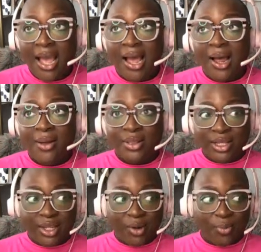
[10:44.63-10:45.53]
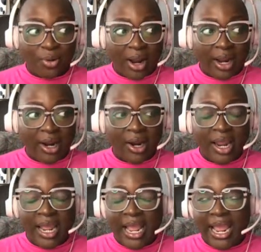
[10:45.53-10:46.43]
the year prior.
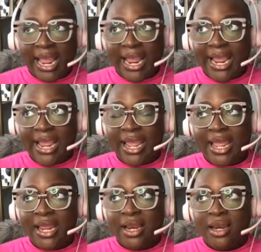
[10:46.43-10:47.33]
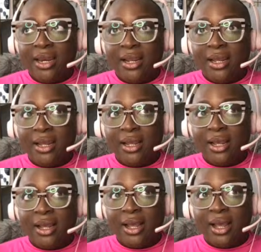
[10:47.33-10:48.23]
And
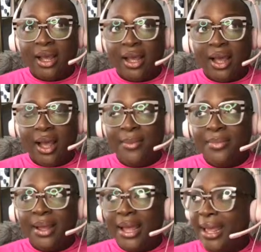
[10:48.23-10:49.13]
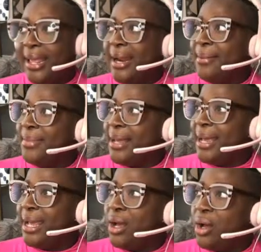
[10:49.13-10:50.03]
I'm I'm
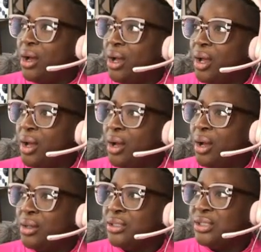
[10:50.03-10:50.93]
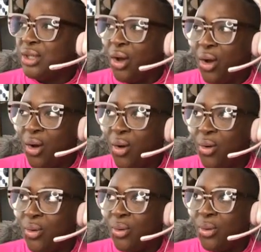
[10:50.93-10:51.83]
like,
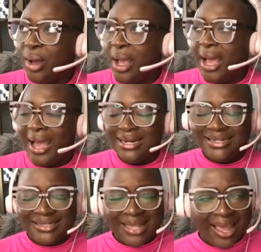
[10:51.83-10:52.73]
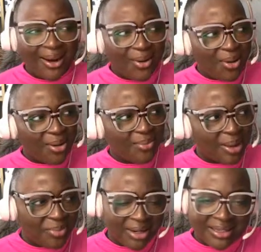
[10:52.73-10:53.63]
so I just had on
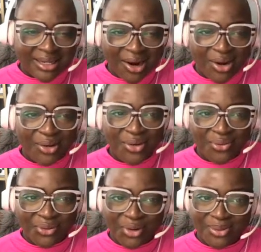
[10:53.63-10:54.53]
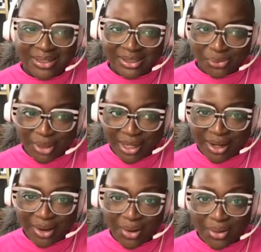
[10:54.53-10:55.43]
my military uniform just a week
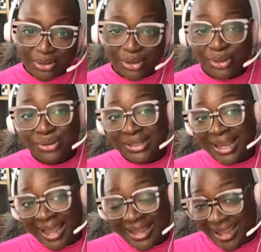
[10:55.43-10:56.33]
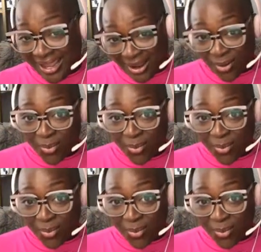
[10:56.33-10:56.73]
ago. So you say I can't go